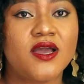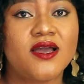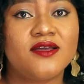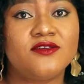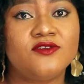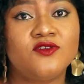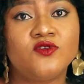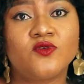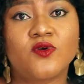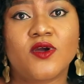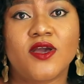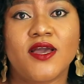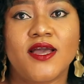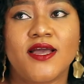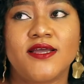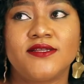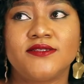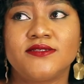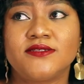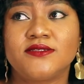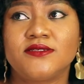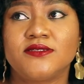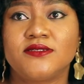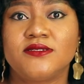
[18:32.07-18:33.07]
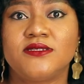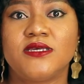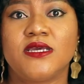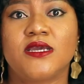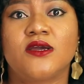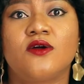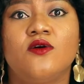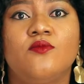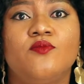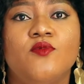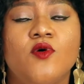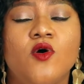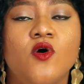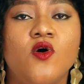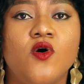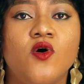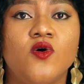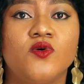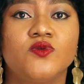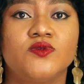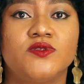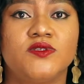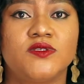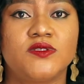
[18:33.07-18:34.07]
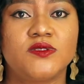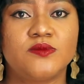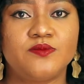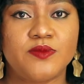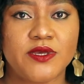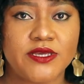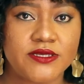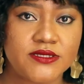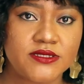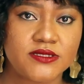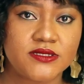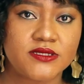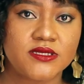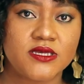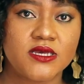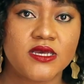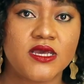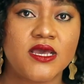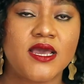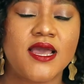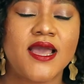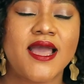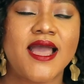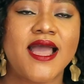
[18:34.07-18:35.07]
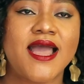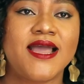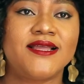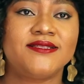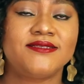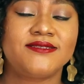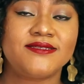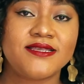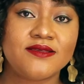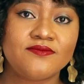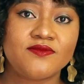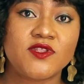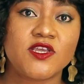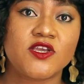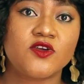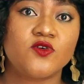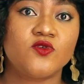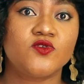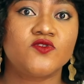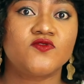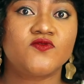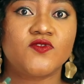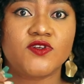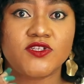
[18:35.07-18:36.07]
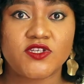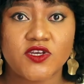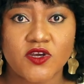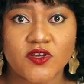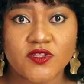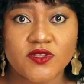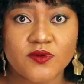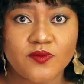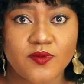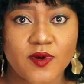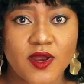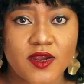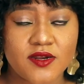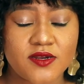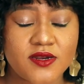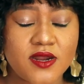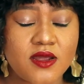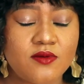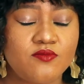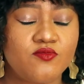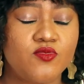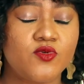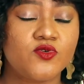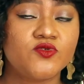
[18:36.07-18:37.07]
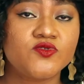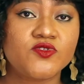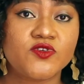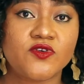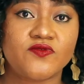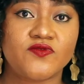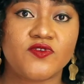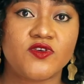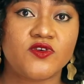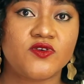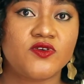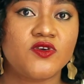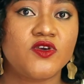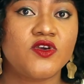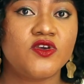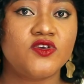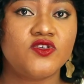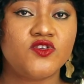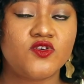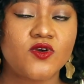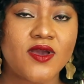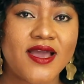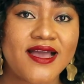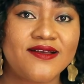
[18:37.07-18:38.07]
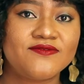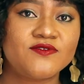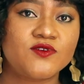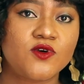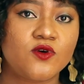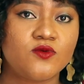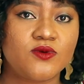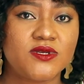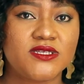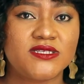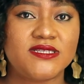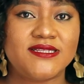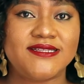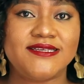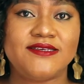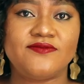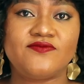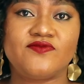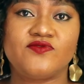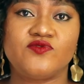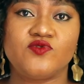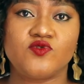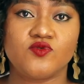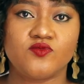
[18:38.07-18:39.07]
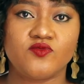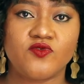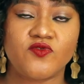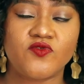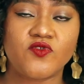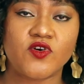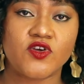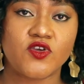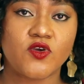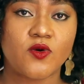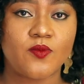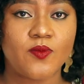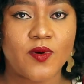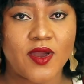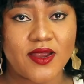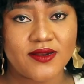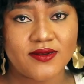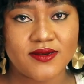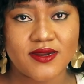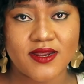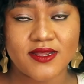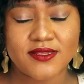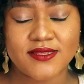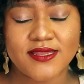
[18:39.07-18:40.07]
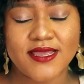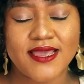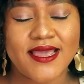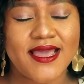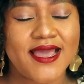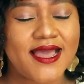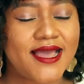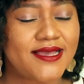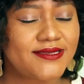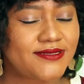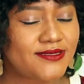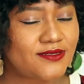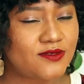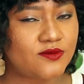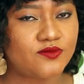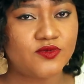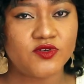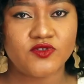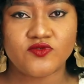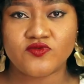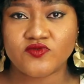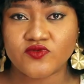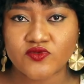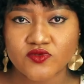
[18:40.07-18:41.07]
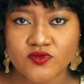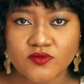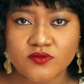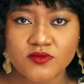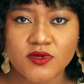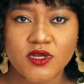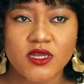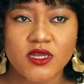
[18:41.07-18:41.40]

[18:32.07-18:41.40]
You can't take up all the space. And same thing goes for the other partner. Both of you have to always leave room for your partner. There has to be room,